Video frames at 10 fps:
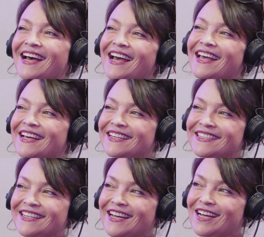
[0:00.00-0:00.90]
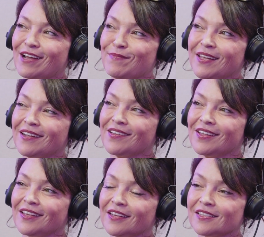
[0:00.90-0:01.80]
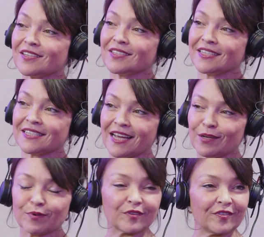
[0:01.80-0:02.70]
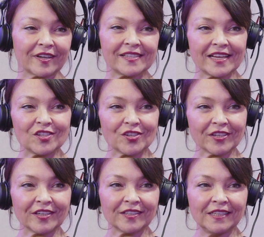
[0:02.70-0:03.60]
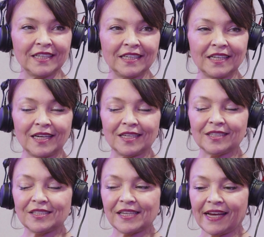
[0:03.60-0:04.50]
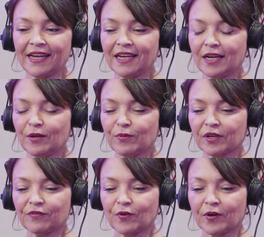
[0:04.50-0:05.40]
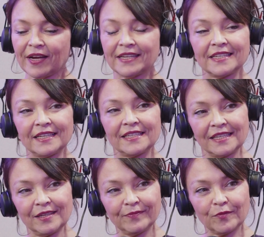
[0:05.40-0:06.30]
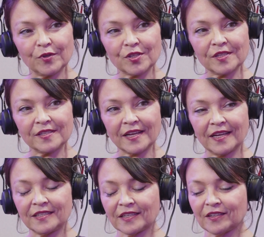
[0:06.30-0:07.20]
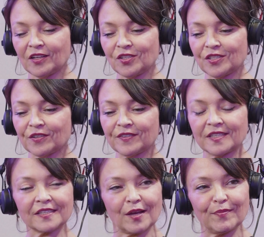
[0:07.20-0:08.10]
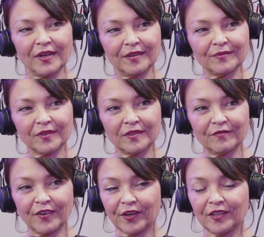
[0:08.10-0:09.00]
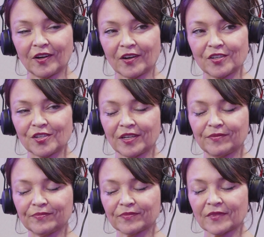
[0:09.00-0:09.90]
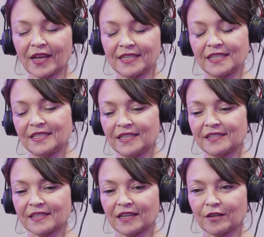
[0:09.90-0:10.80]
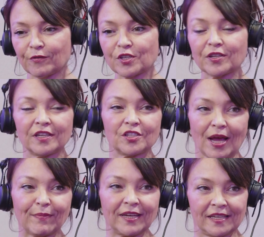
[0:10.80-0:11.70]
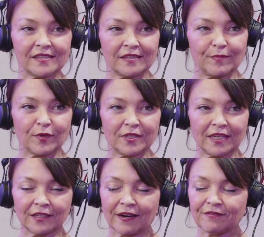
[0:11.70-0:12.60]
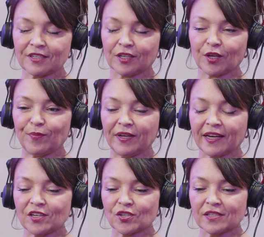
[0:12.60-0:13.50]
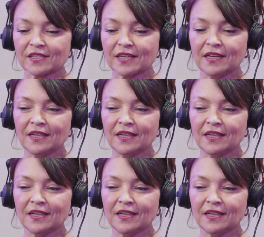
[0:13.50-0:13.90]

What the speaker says: And I've been on the consulting side, worked for Accenture. Today I work for NTT, which is a technology services company, very large. NTT is originally Japanese, Nippon Telegraph Telecommunications.